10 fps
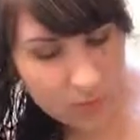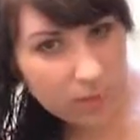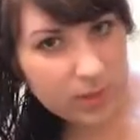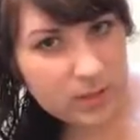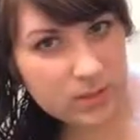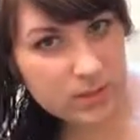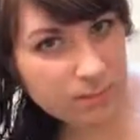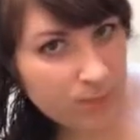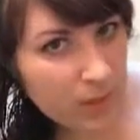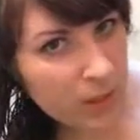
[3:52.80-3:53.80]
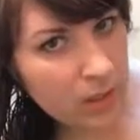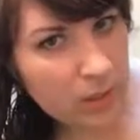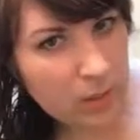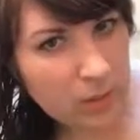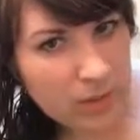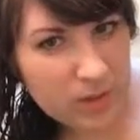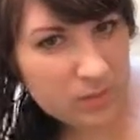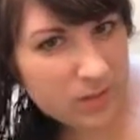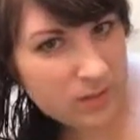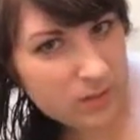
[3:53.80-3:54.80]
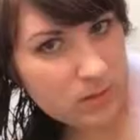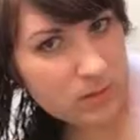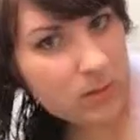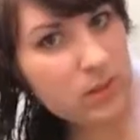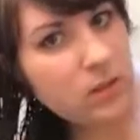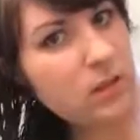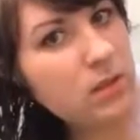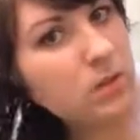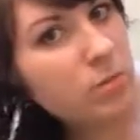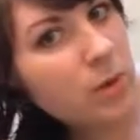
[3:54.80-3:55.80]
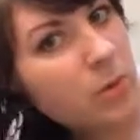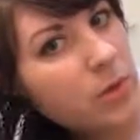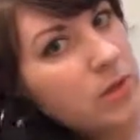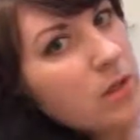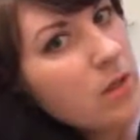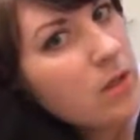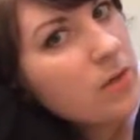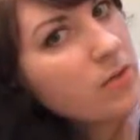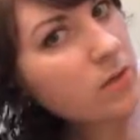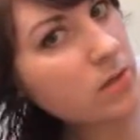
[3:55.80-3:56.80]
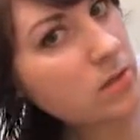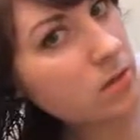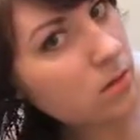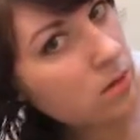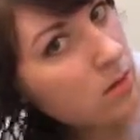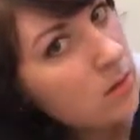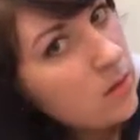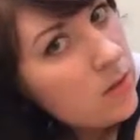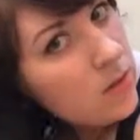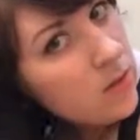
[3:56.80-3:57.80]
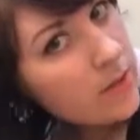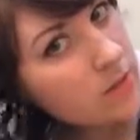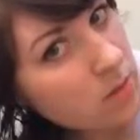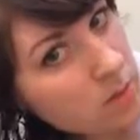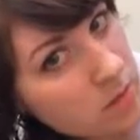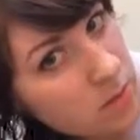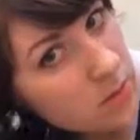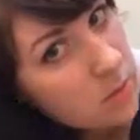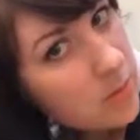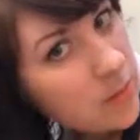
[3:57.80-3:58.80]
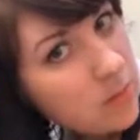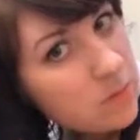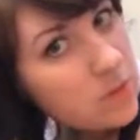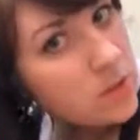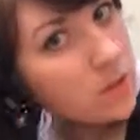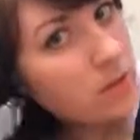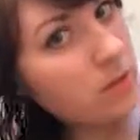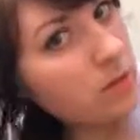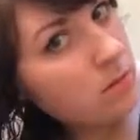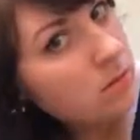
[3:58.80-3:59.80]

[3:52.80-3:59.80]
Otherwise, well, that's what brings on a lot of frizz. Alright, so I'm scrunching my hair with the shirt.